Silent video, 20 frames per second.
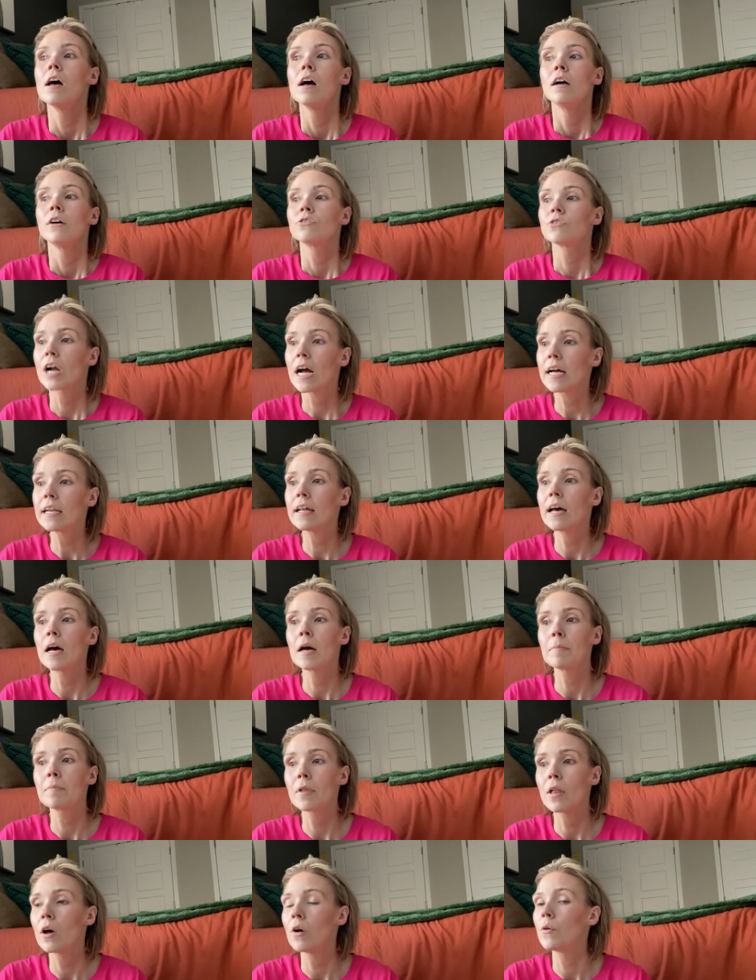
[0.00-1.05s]
tried to
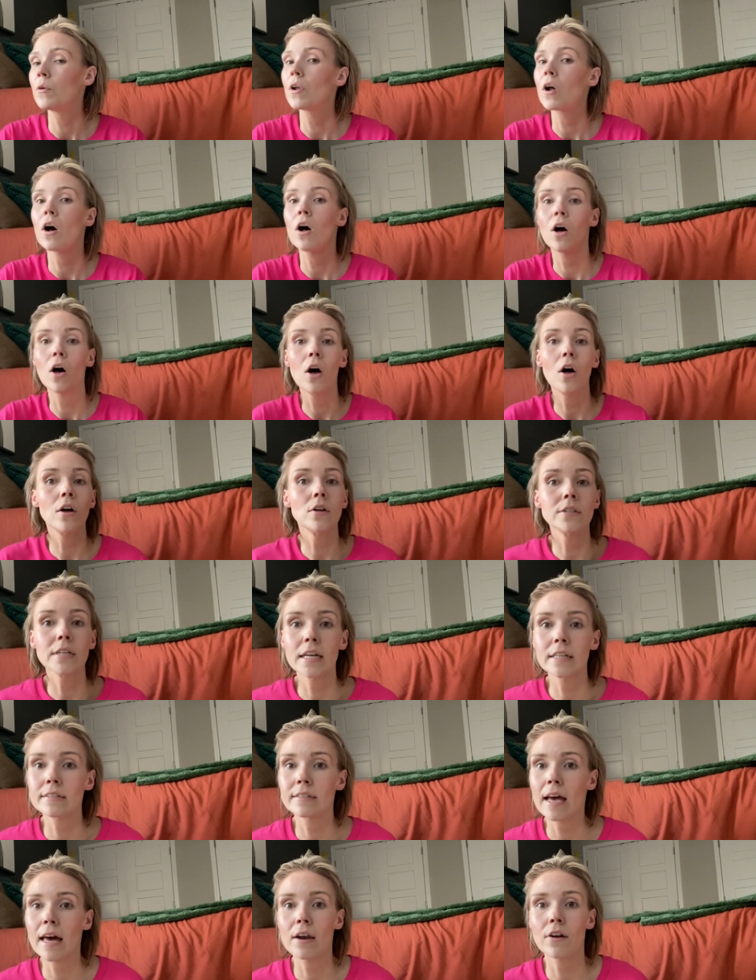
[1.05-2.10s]
upload all day
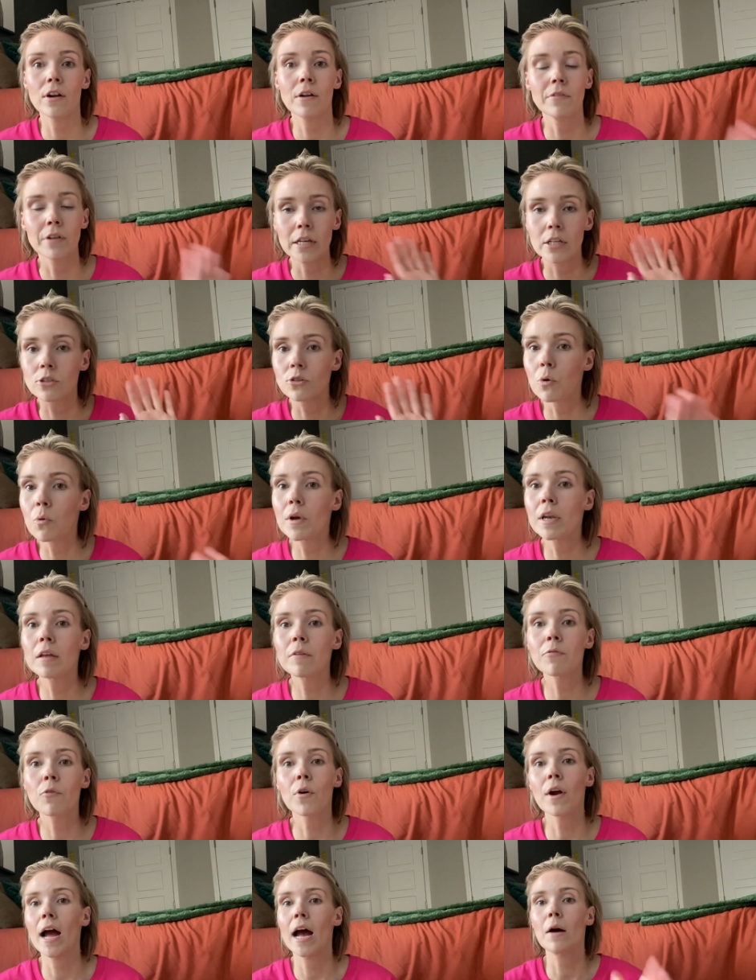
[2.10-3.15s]
Saturday for like
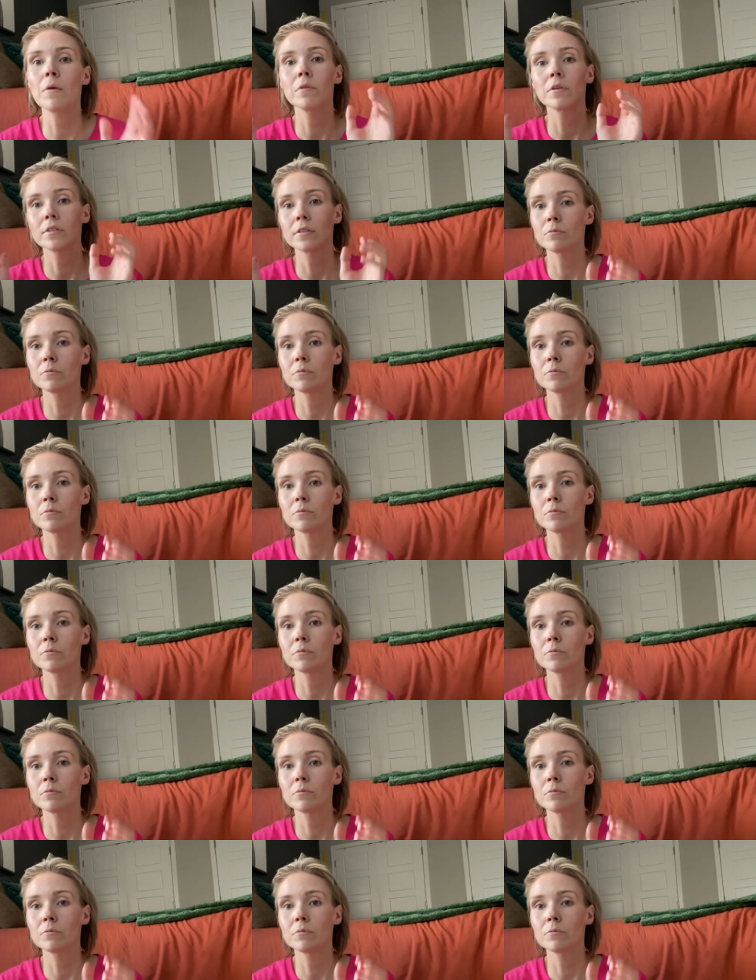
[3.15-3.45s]
24 hours.